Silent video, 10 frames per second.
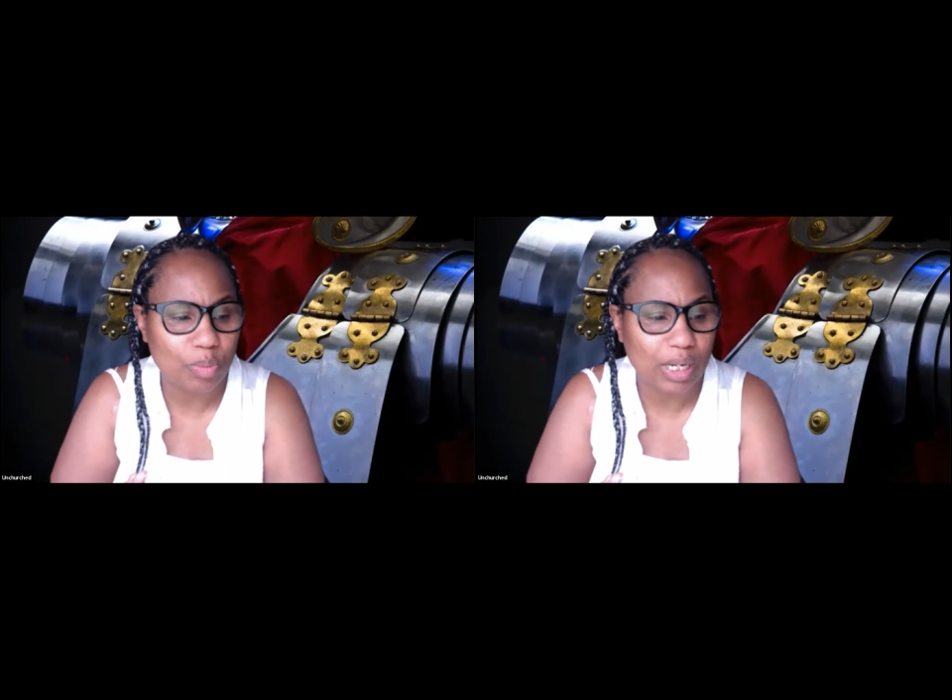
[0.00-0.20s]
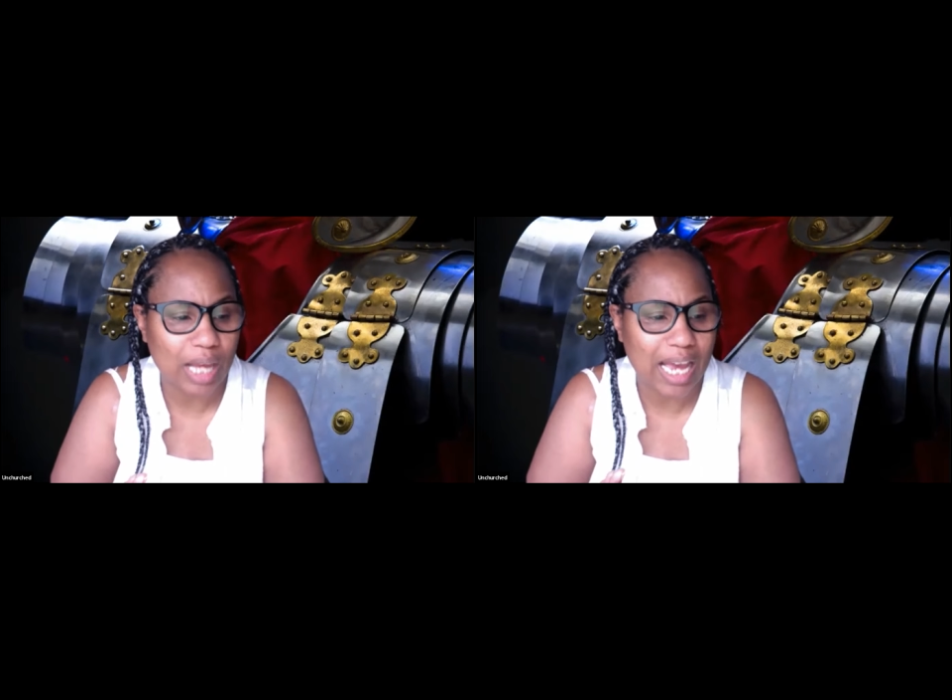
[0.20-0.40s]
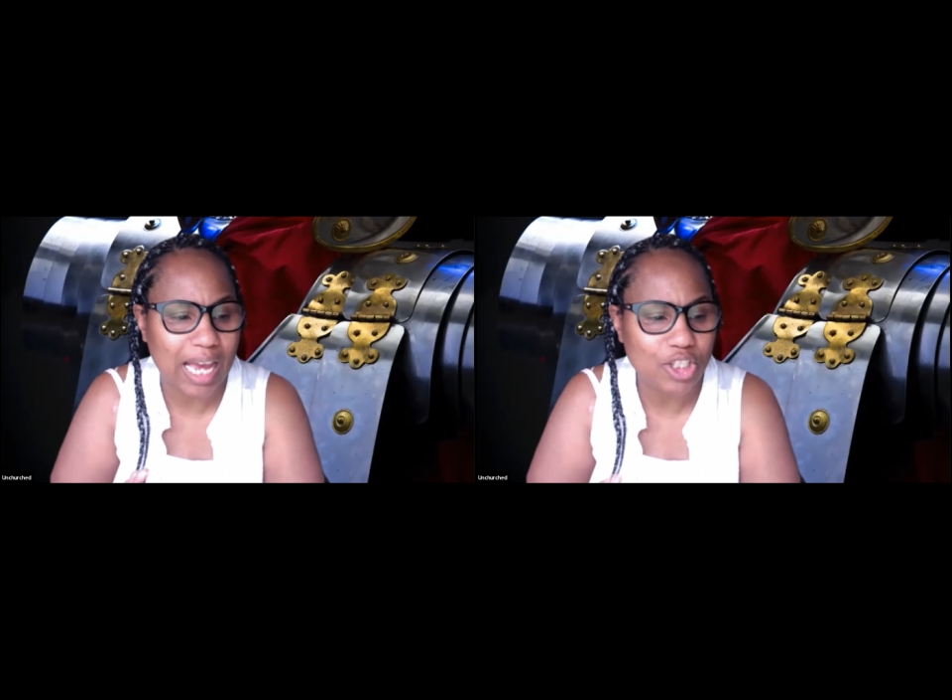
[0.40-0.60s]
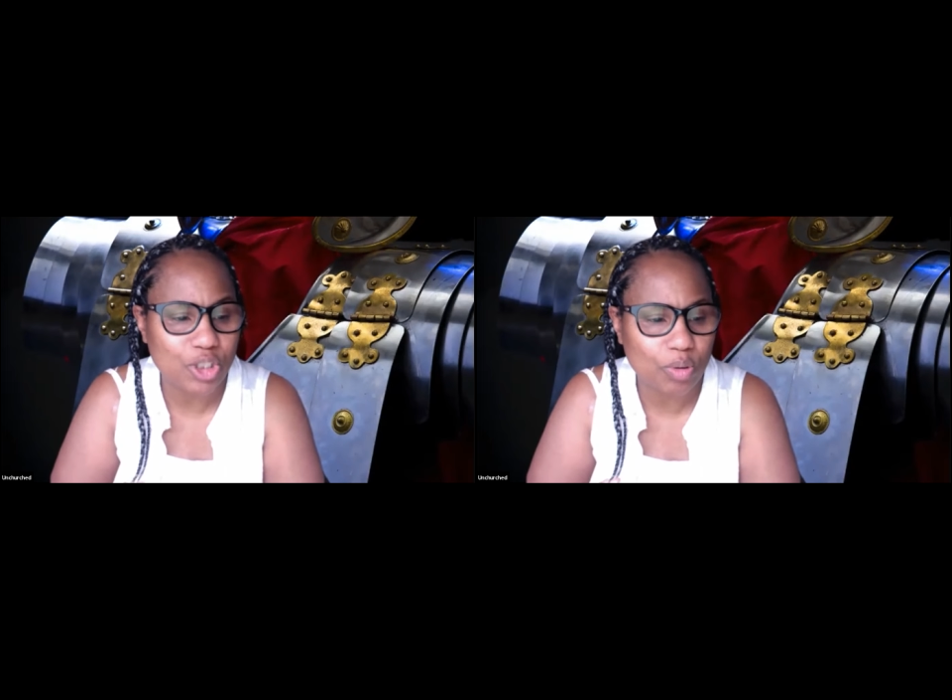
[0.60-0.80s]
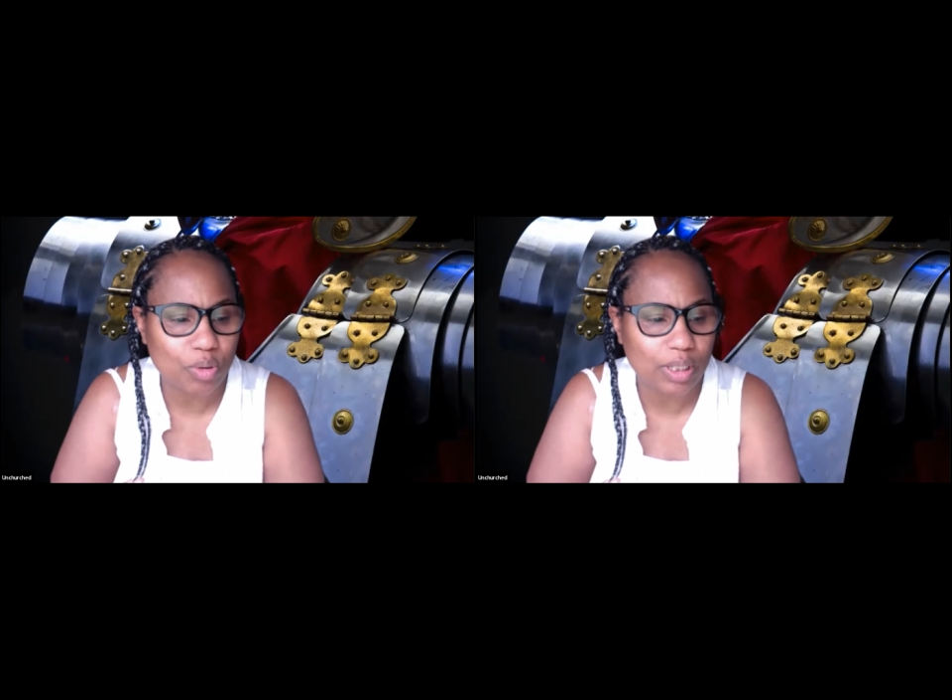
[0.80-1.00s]
but I
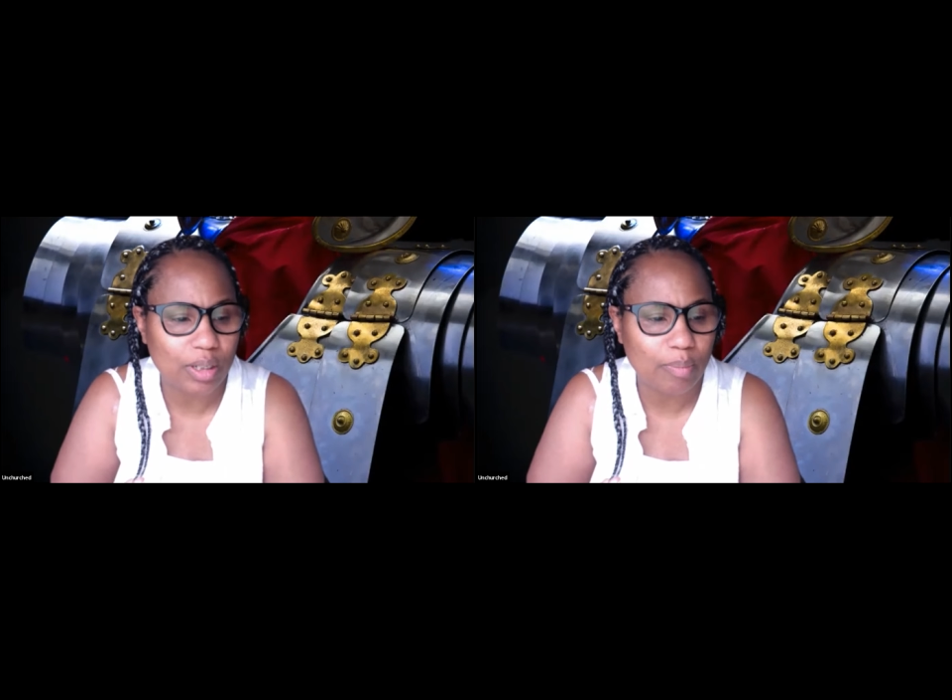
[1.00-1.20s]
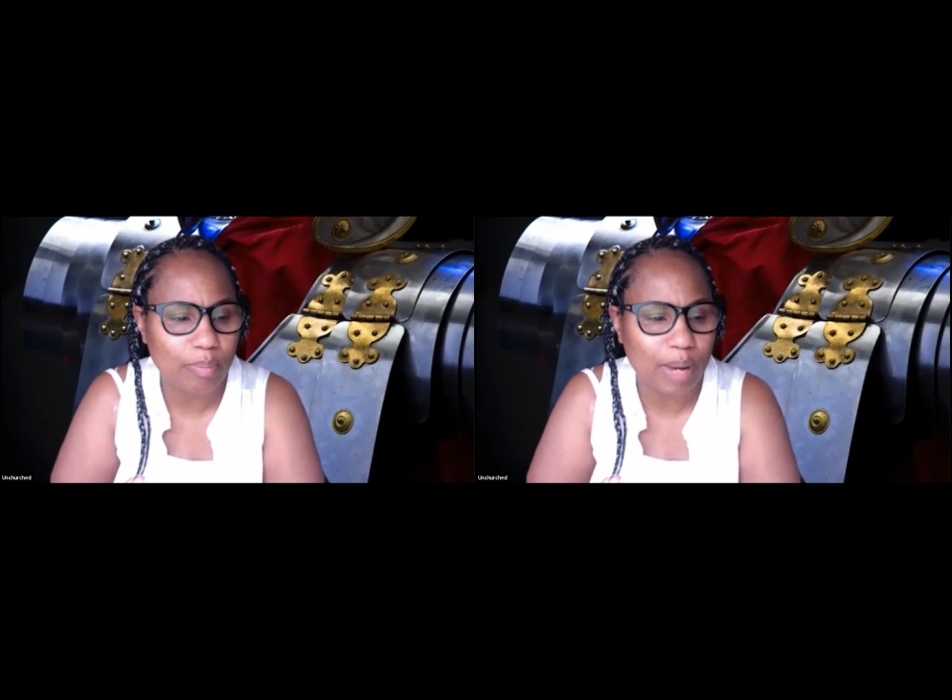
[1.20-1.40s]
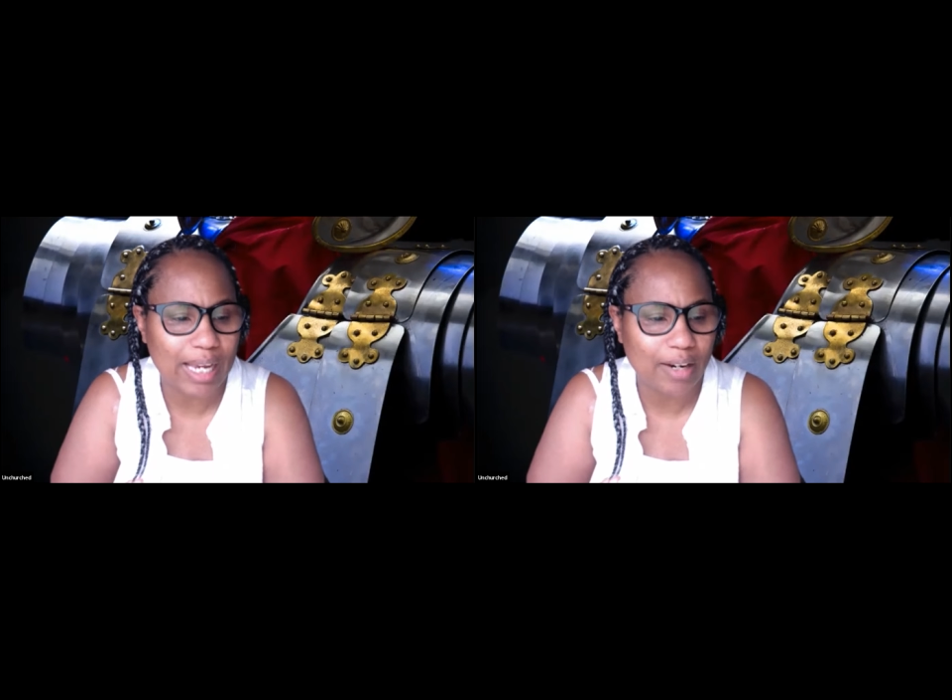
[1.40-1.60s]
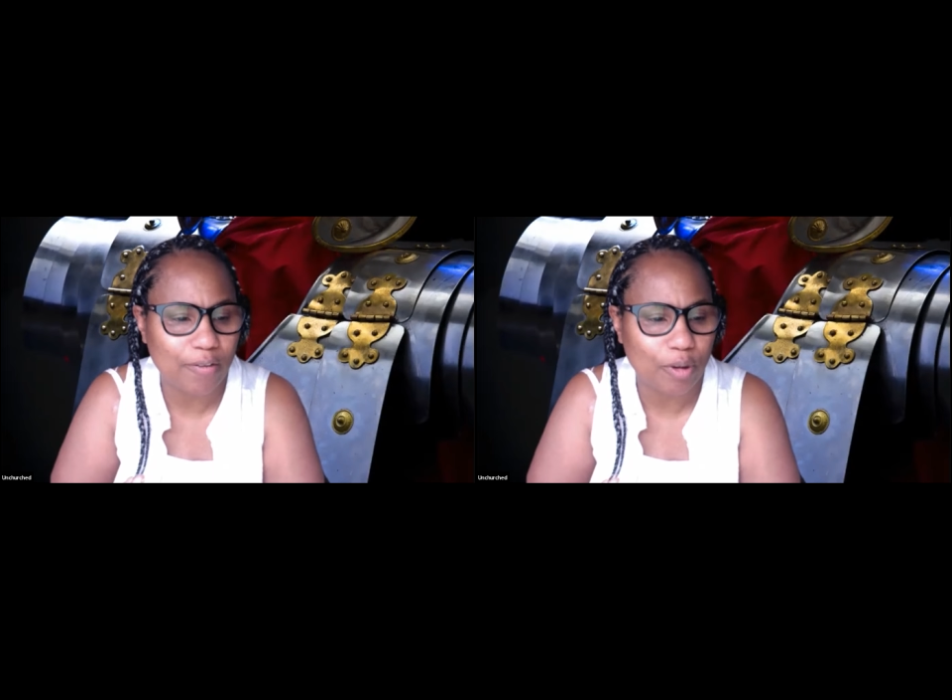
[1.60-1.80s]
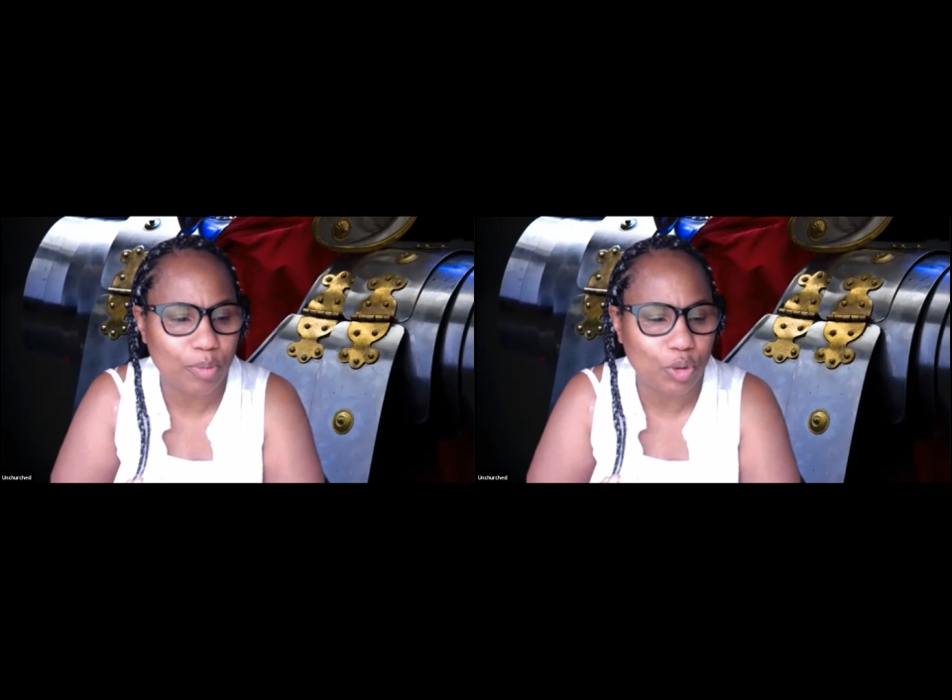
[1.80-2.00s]
certainly buy it
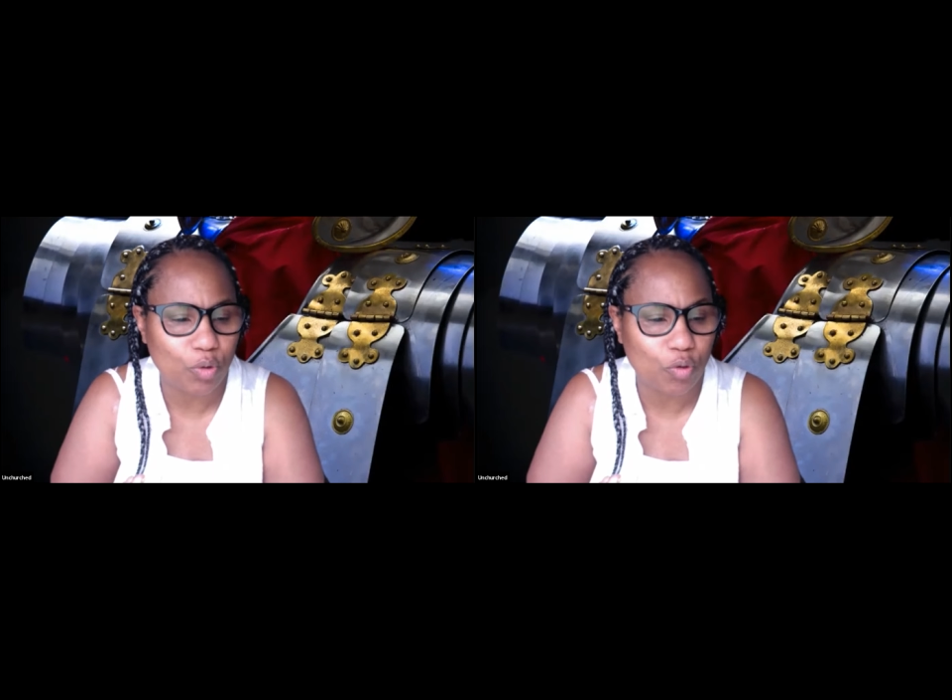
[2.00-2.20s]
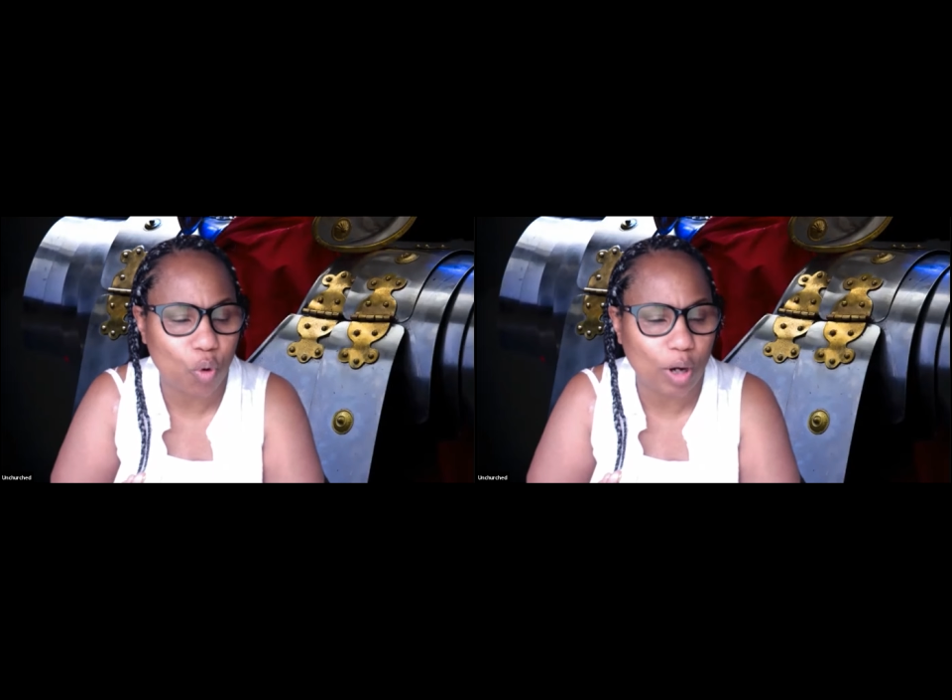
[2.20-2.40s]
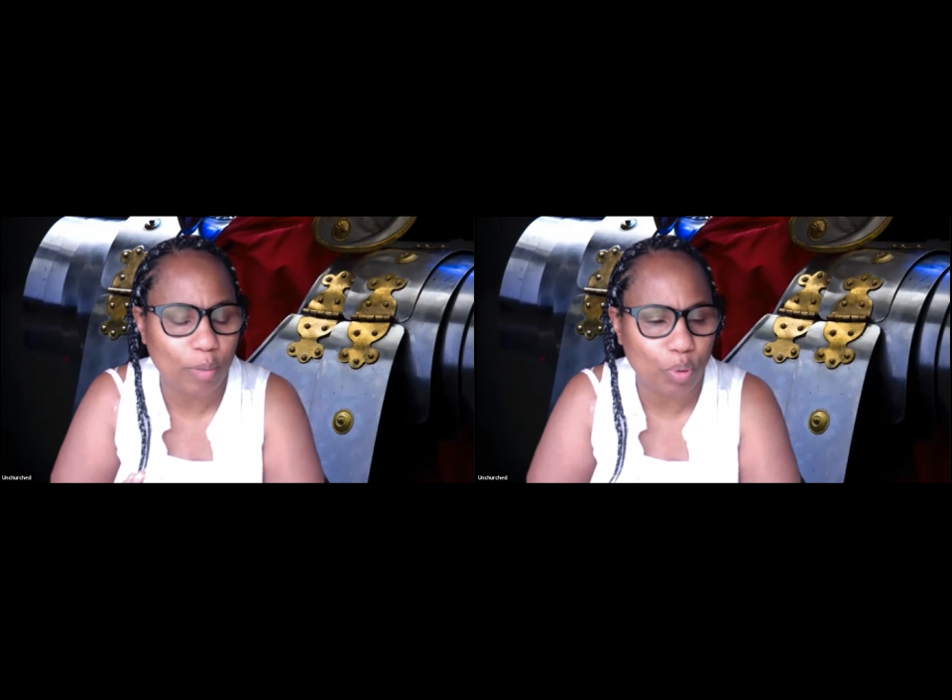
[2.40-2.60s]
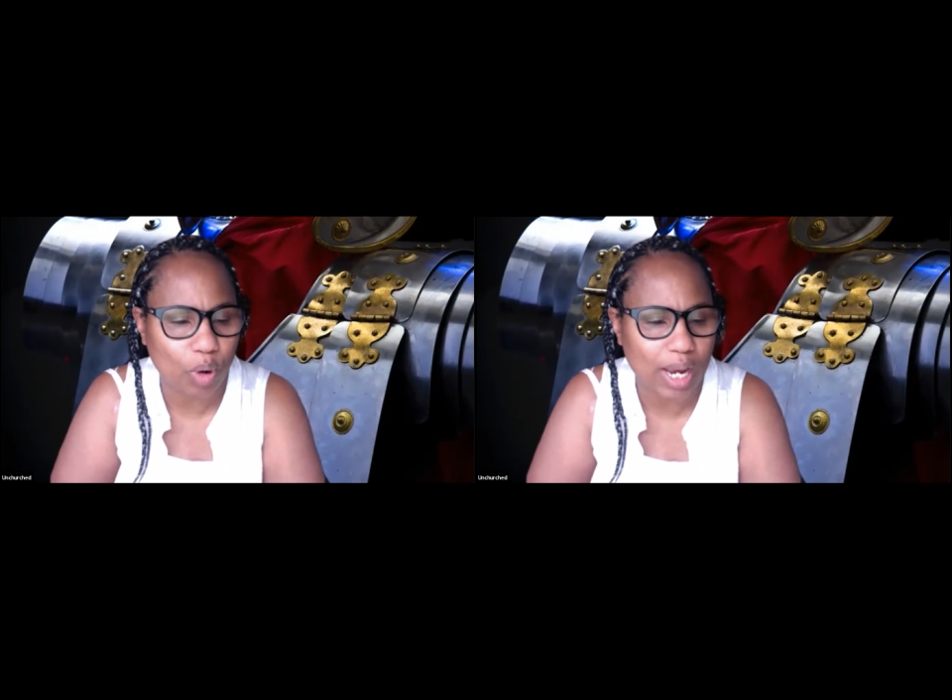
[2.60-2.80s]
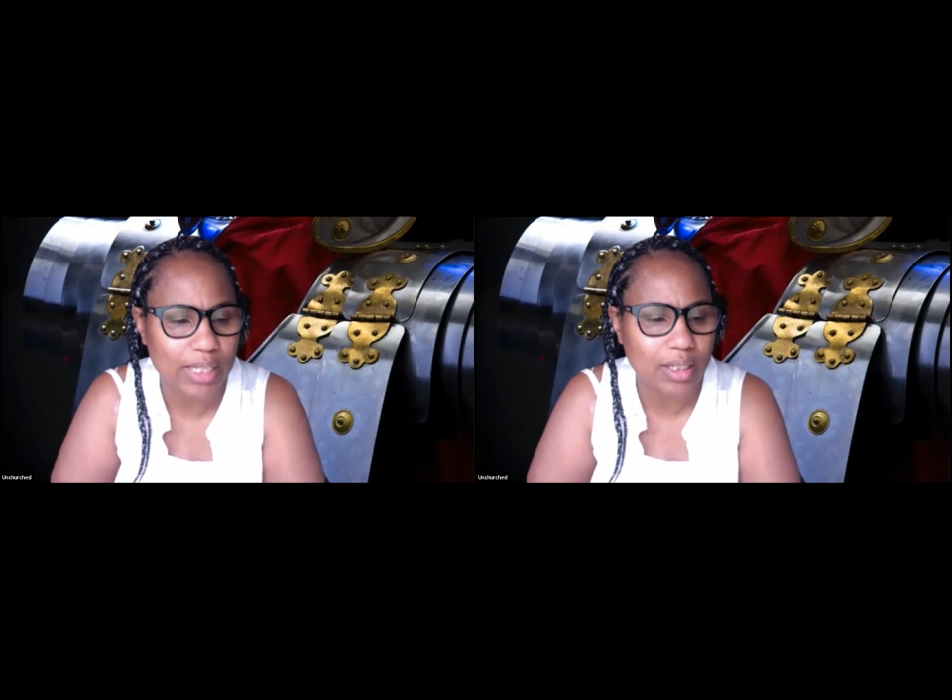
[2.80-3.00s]
from you for a
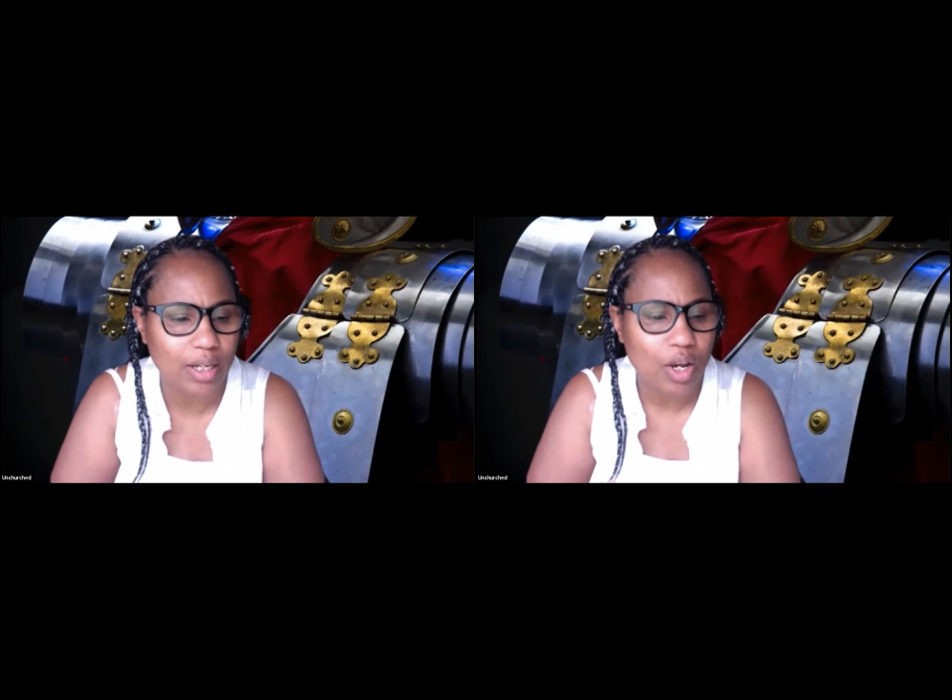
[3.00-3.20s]
price